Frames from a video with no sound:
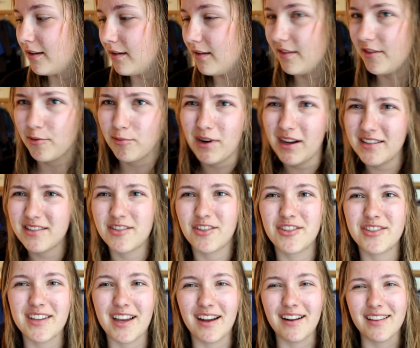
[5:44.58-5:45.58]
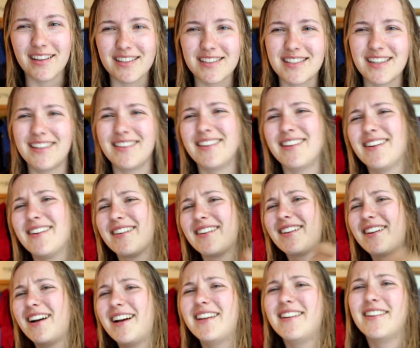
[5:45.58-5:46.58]
the rest are just kind of like sitting there
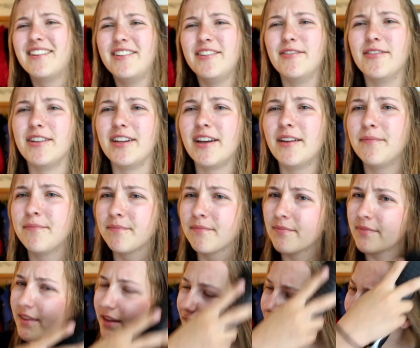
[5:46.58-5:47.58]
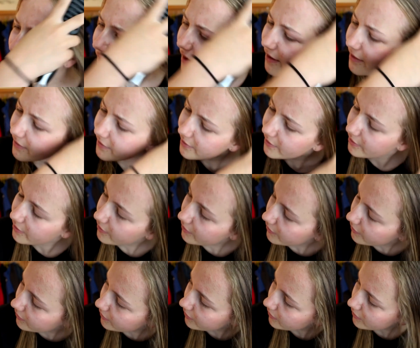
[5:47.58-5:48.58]
kind of doing it. And
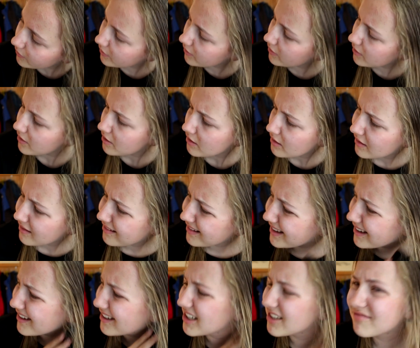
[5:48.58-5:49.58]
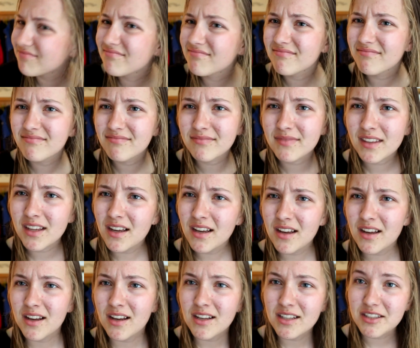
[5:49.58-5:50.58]
yeah,
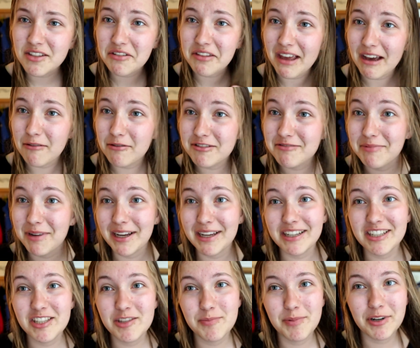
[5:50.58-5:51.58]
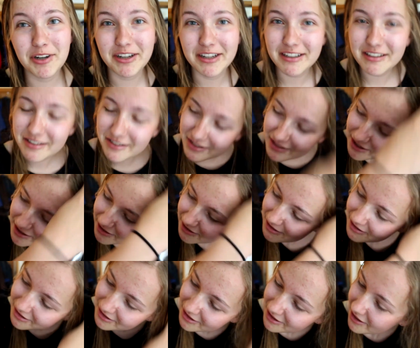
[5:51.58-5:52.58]
so that was my experience
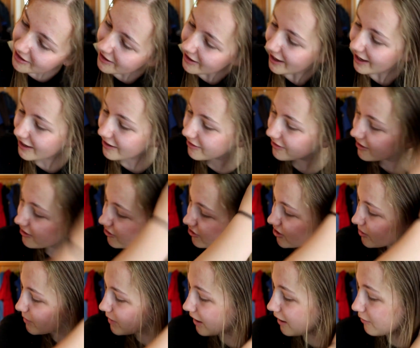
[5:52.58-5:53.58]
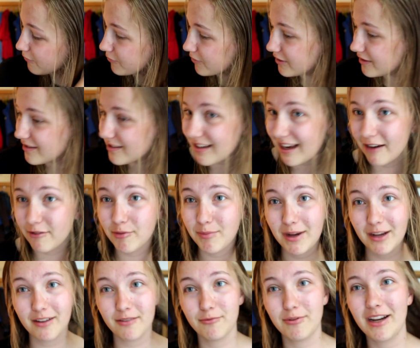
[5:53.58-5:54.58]
at a leadership conference. I
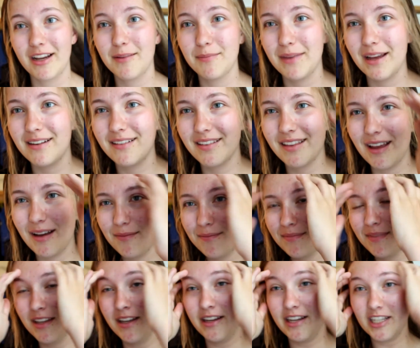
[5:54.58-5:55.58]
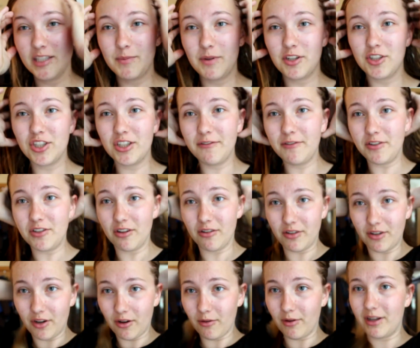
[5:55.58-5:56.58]
recommend them, especially if you
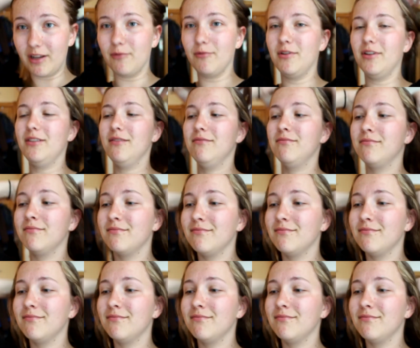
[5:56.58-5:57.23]
don't know anyone.